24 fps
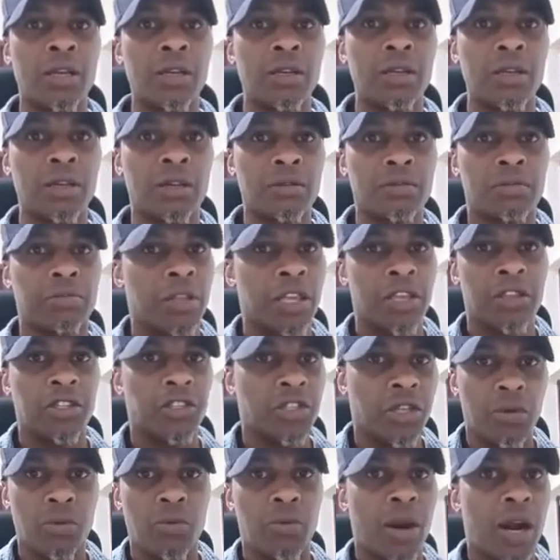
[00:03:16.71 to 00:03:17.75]
The other
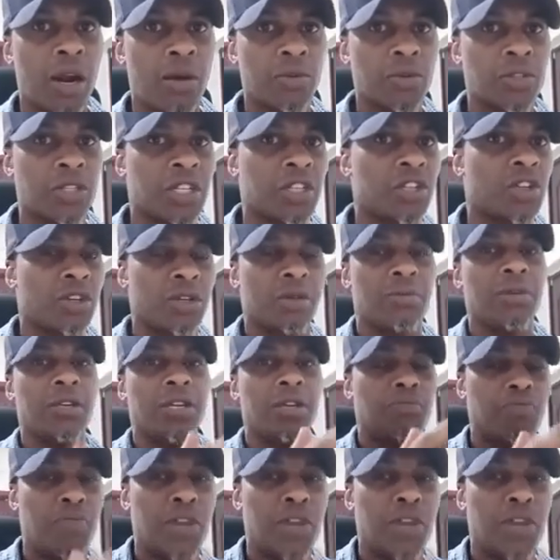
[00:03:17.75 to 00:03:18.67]
day I was in Germany,